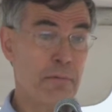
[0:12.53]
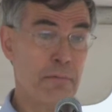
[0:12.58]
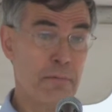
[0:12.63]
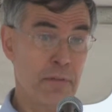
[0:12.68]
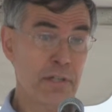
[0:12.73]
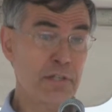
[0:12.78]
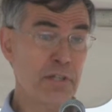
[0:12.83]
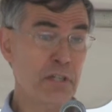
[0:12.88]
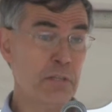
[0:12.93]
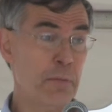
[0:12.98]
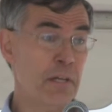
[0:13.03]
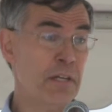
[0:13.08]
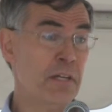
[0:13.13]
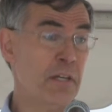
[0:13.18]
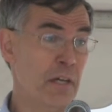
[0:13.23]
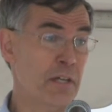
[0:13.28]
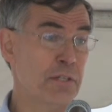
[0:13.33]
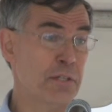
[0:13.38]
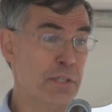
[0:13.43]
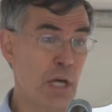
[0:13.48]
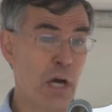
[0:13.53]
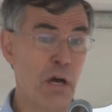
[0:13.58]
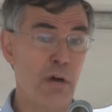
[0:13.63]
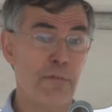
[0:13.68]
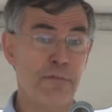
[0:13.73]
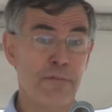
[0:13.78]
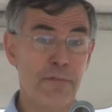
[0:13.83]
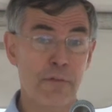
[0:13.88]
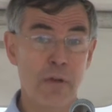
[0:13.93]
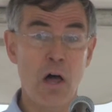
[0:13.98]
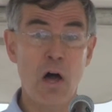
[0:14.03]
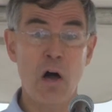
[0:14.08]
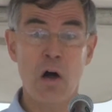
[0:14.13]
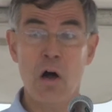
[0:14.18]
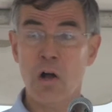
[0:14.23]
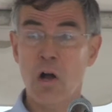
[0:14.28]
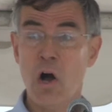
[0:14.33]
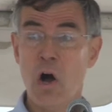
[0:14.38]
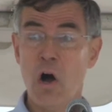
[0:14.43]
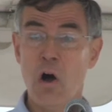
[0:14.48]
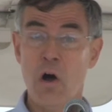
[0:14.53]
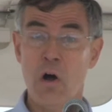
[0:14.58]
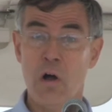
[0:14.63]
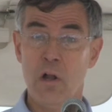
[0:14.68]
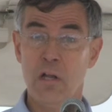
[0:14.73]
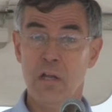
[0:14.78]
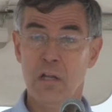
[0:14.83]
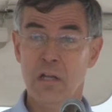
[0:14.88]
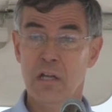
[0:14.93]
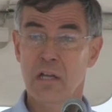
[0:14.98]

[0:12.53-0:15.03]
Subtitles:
This has been a tough, long haul,